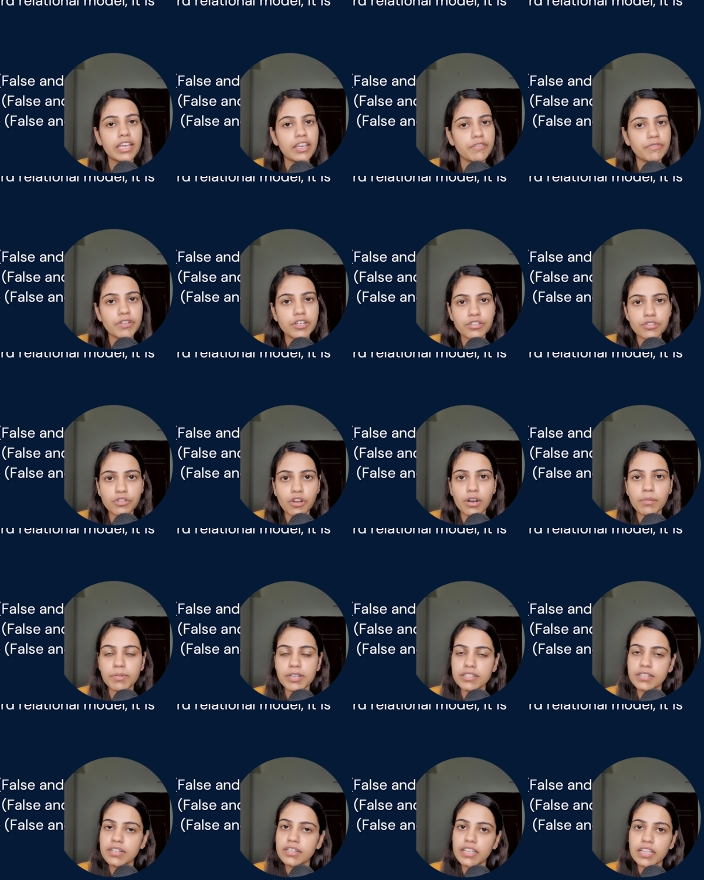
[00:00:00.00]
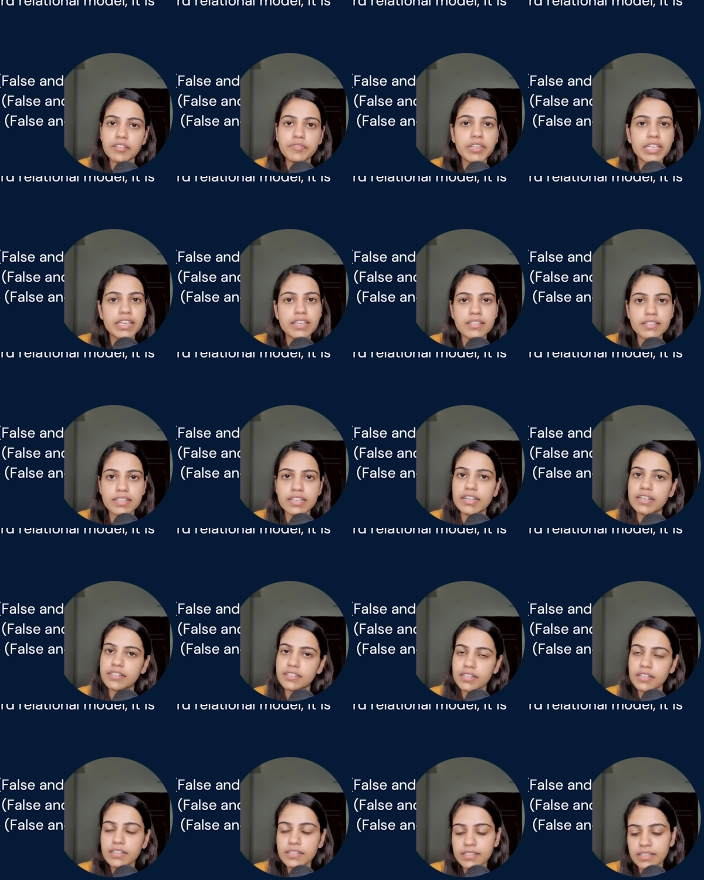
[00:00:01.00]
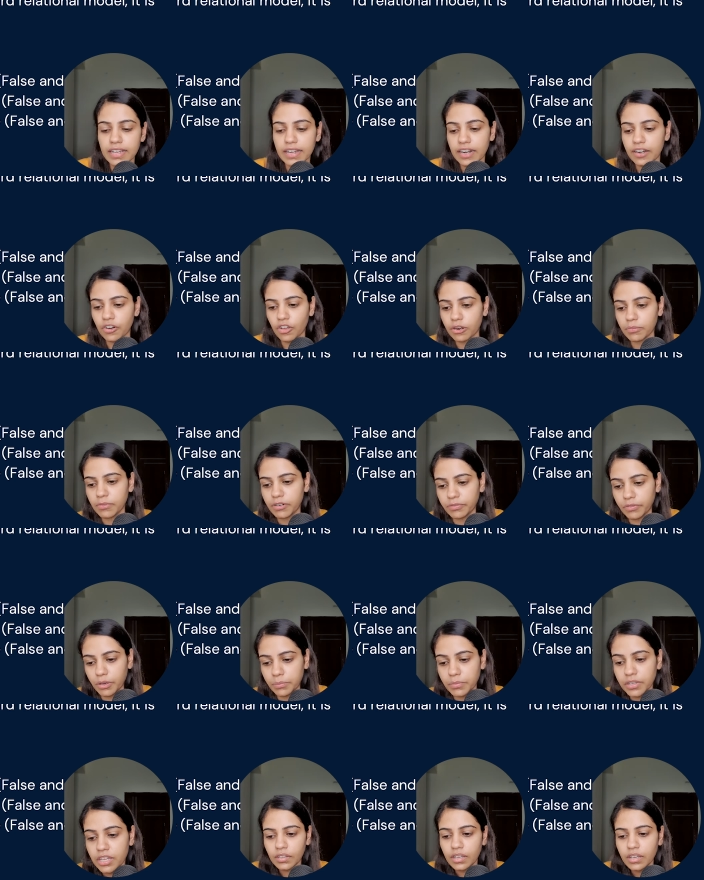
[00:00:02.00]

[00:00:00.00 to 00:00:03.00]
If it's not present then we can say it's in second normal form.